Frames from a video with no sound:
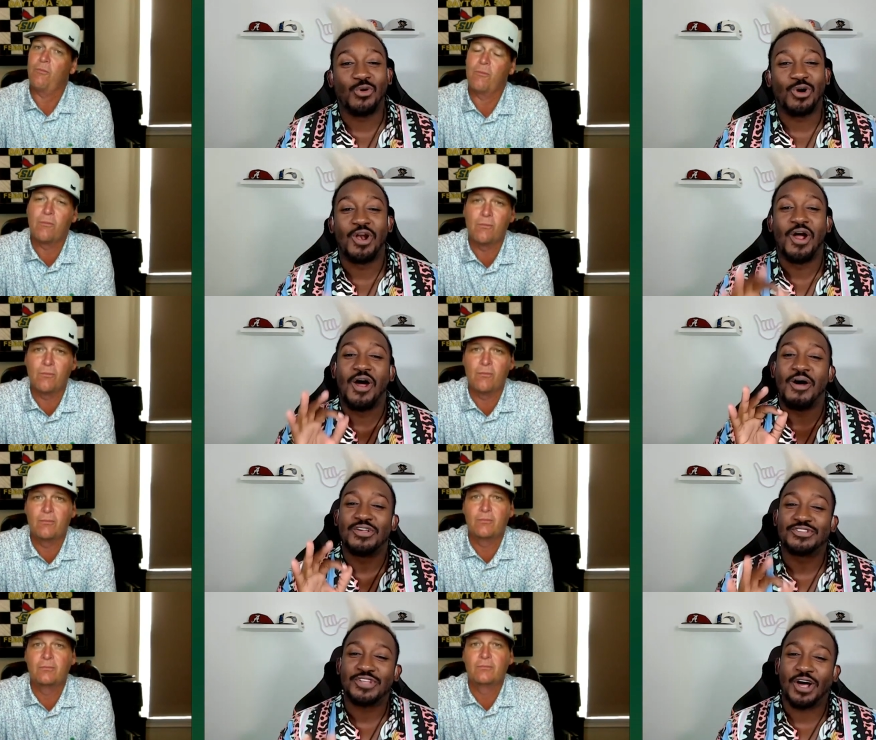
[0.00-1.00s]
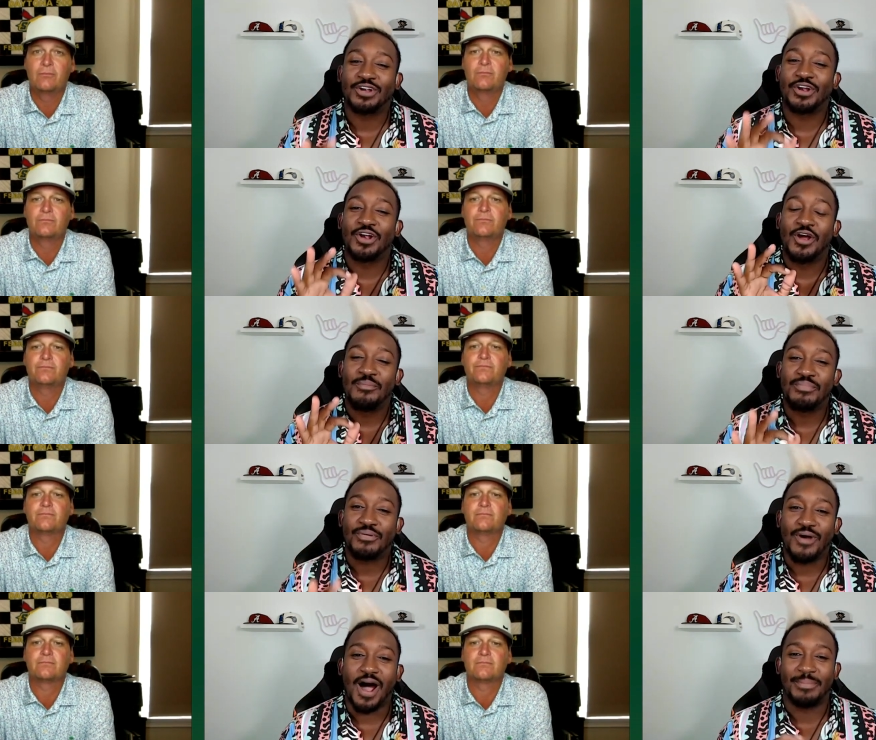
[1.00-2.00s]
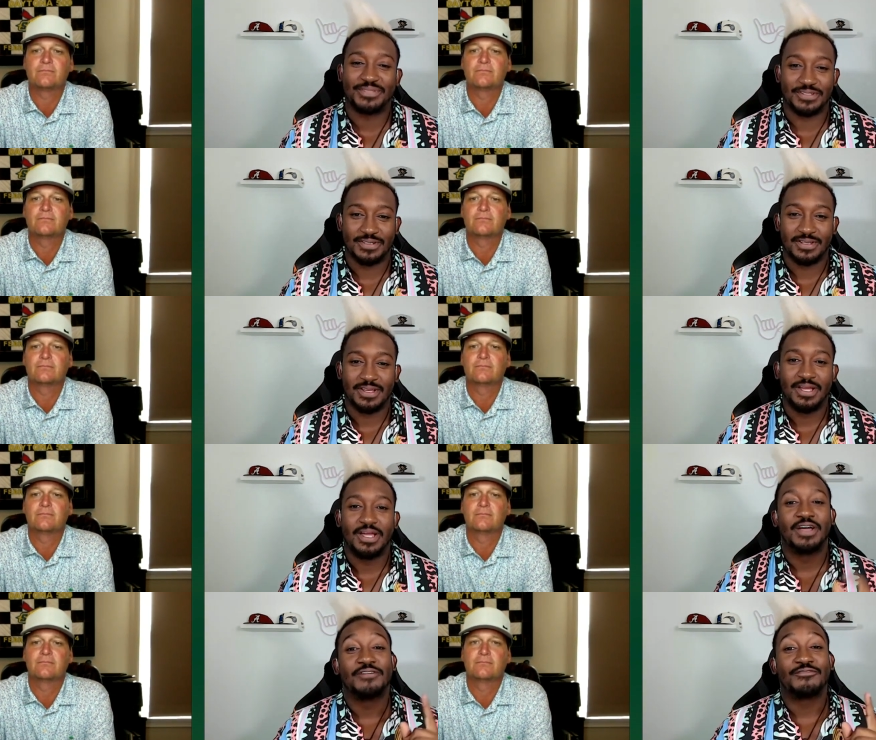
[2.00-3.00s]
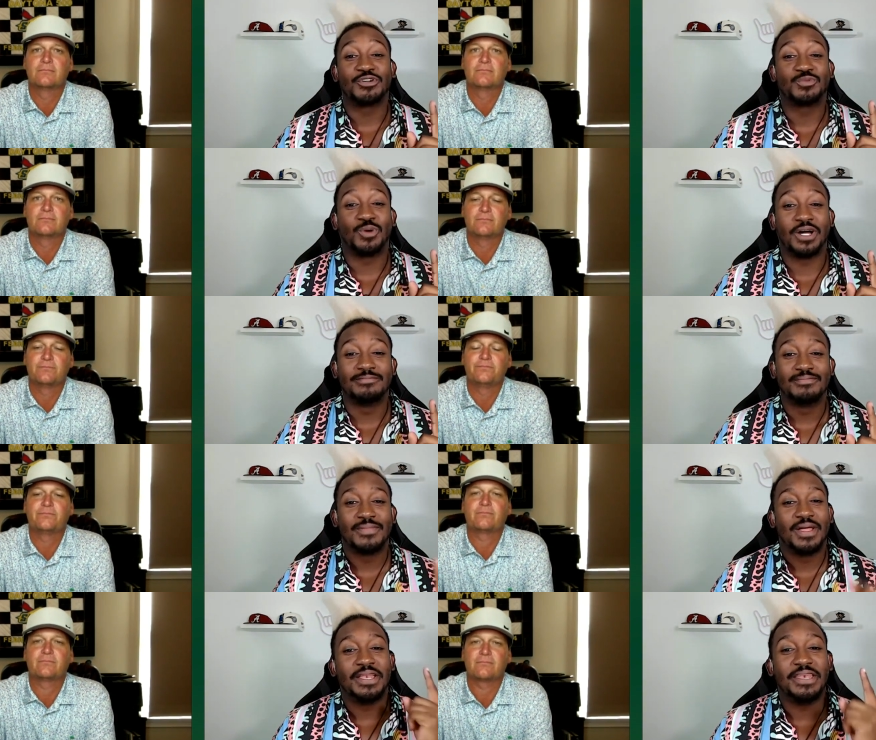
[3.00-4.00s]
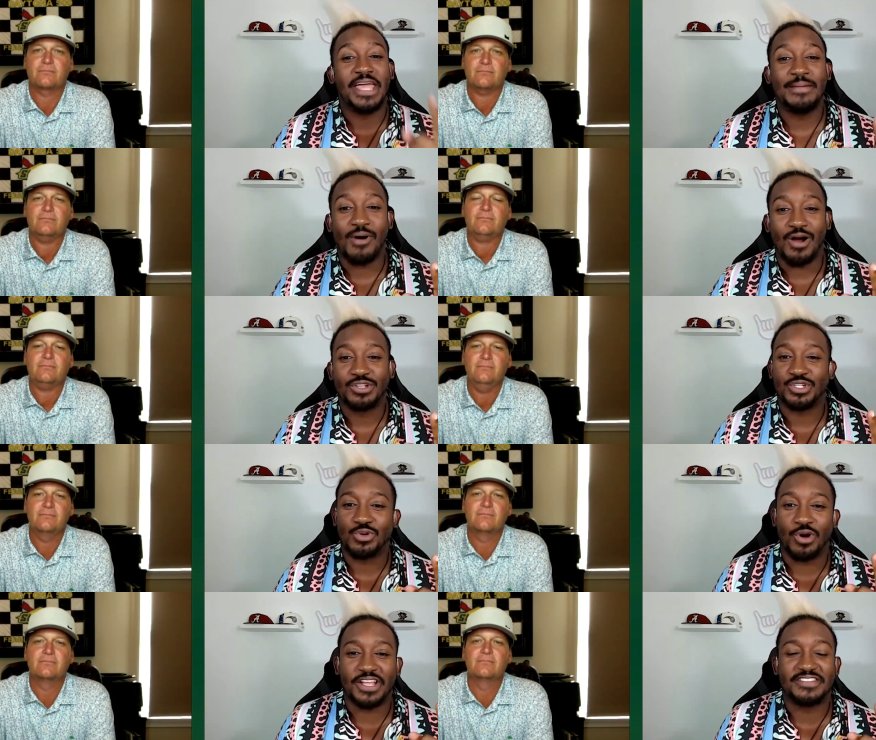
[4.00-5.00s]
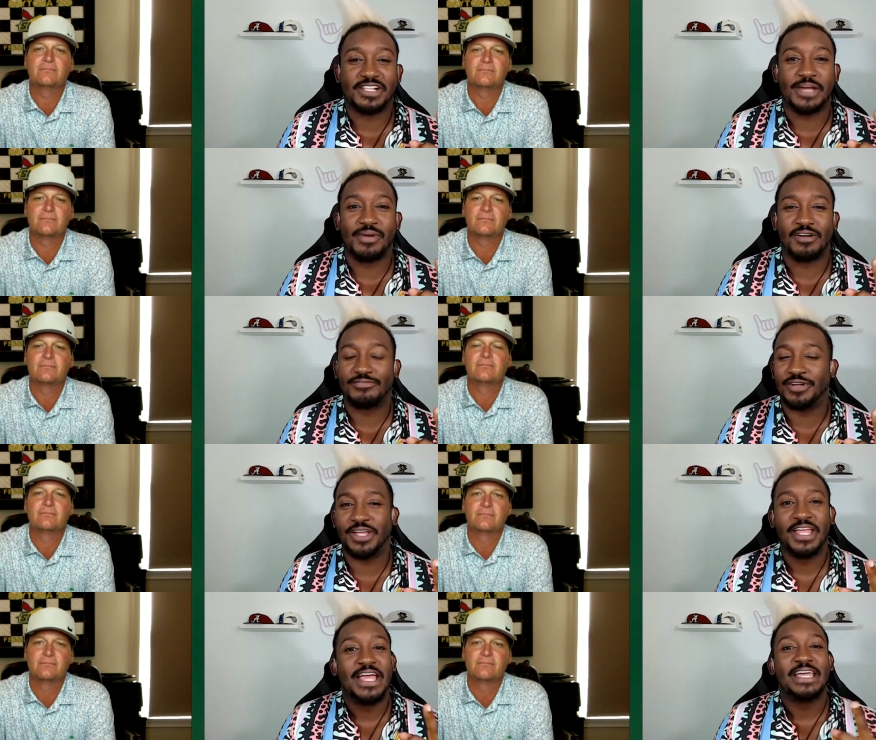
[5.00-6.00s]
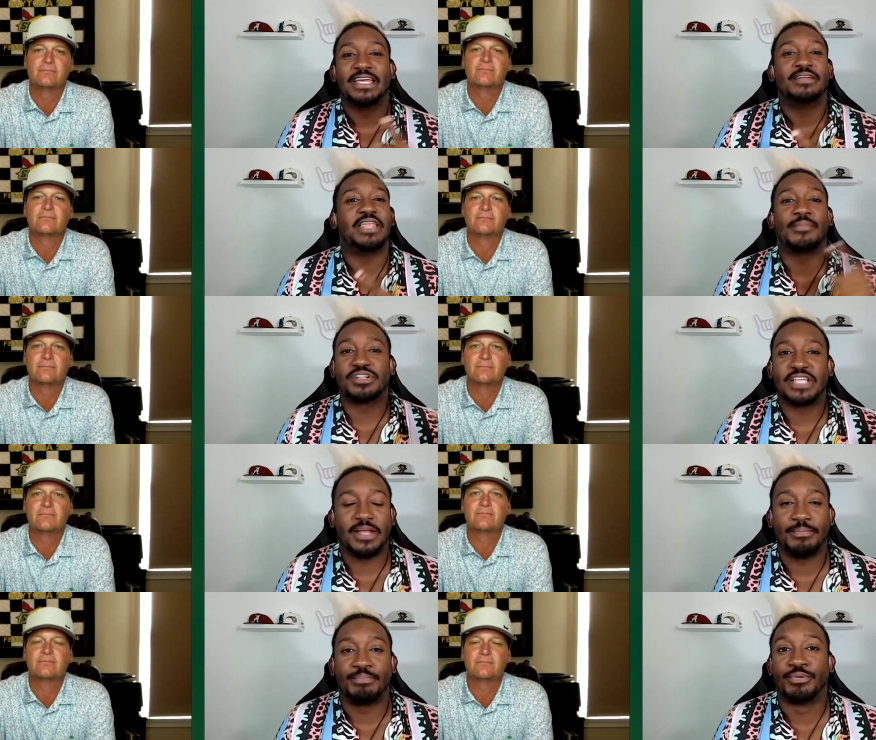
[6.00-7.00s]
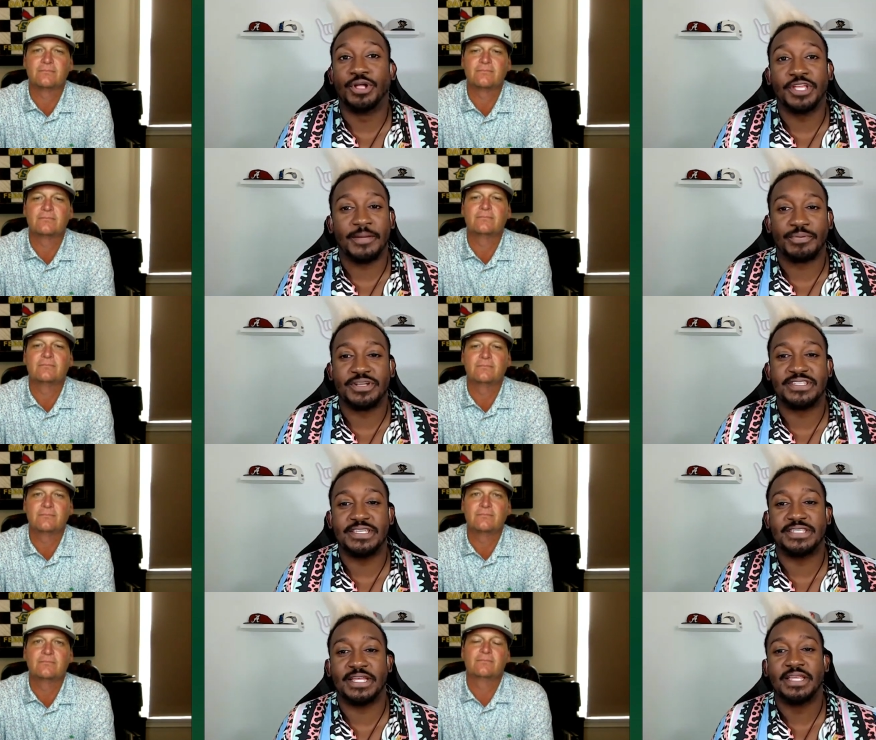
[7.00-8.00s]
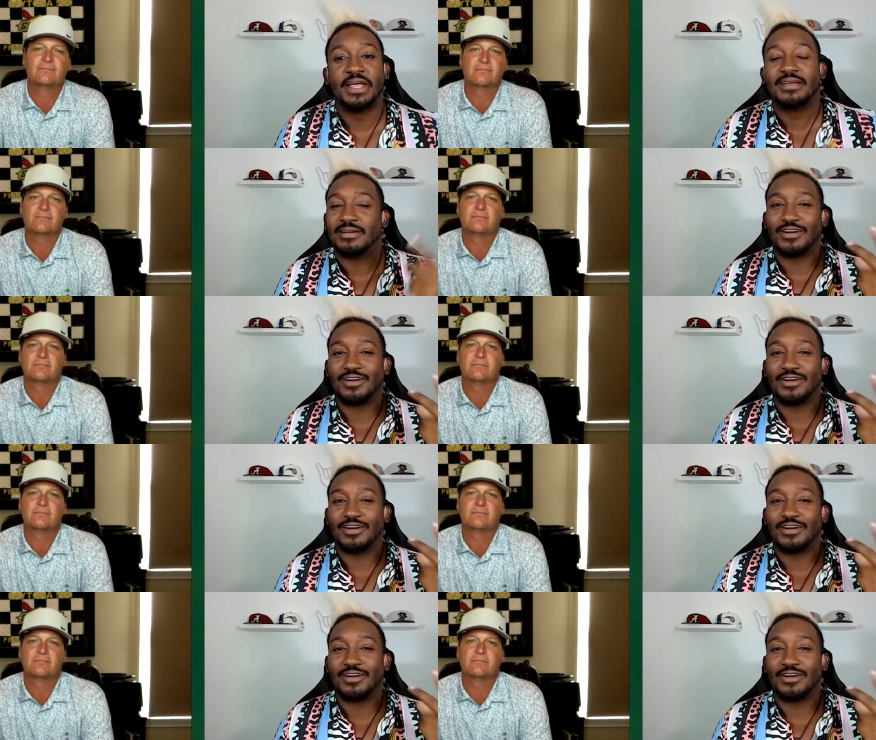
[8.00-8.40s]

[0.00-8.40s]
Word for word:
Speaker 1: scorer soccer props. First one, Neymar to score against Clermont Foot. Neymar's had a brilliant preseason.